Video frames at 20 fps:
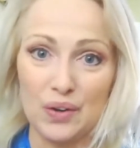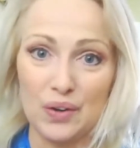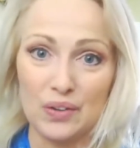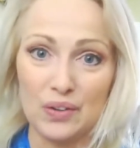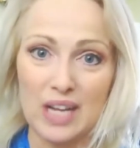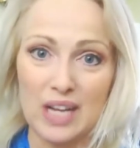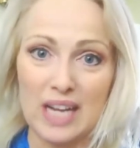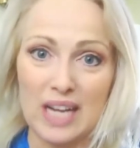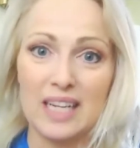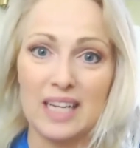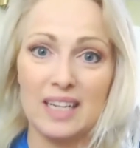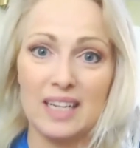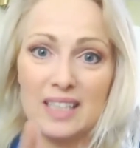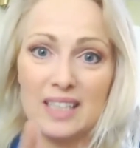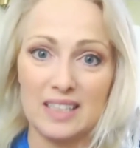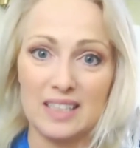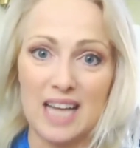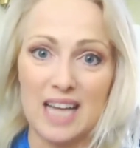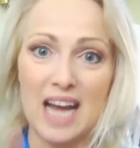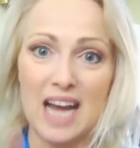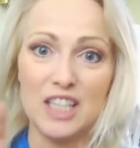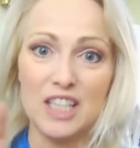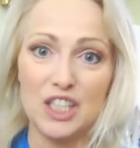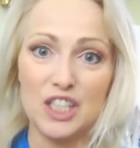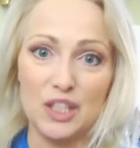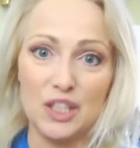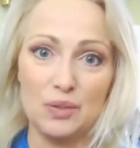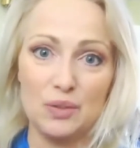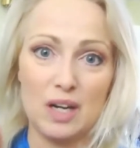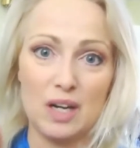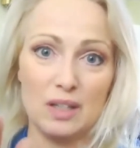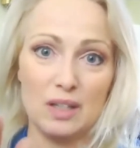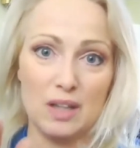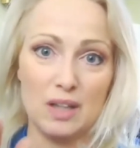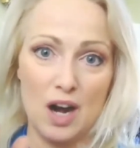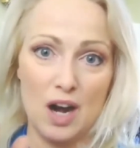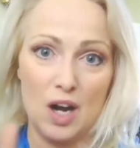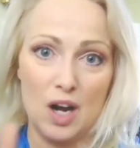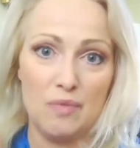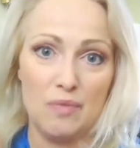
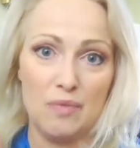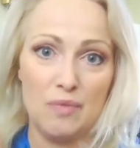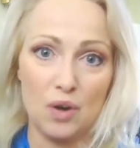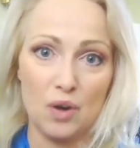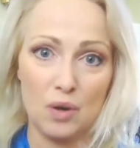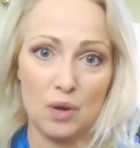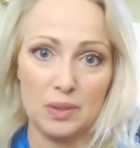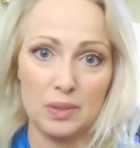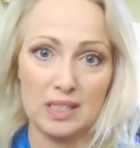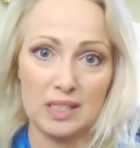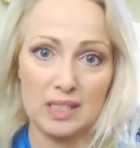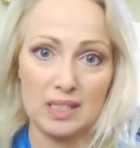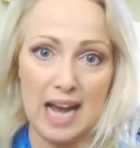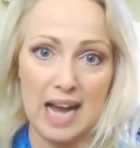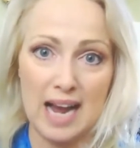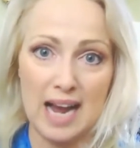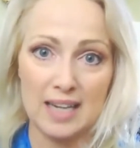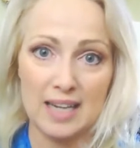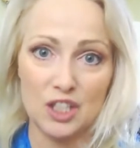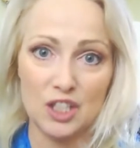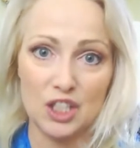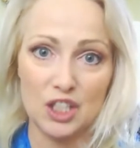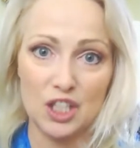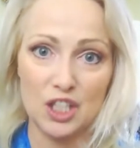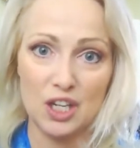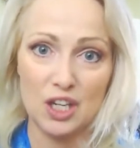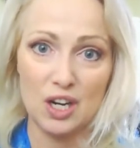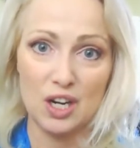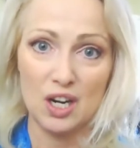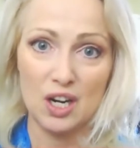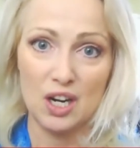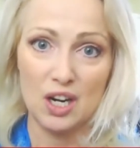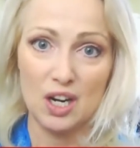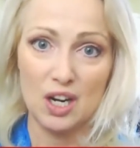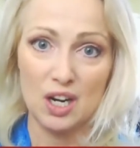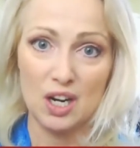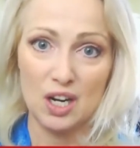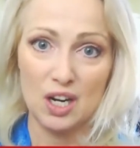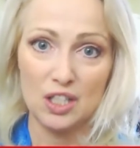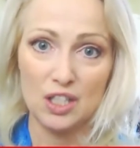
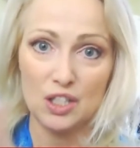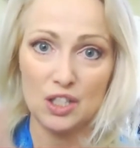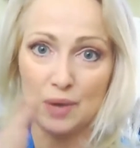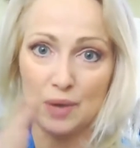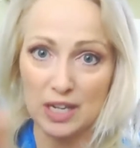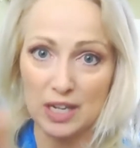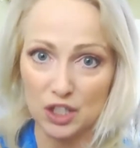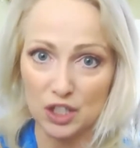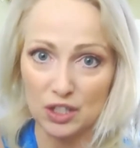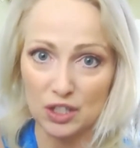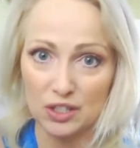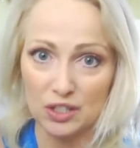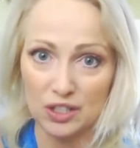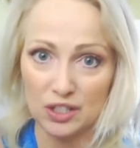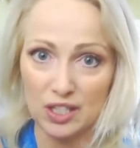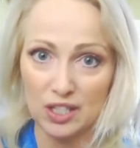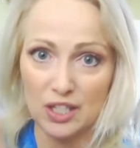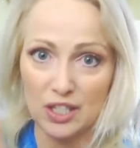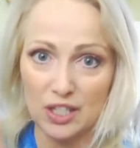psychic-u.com/treasures,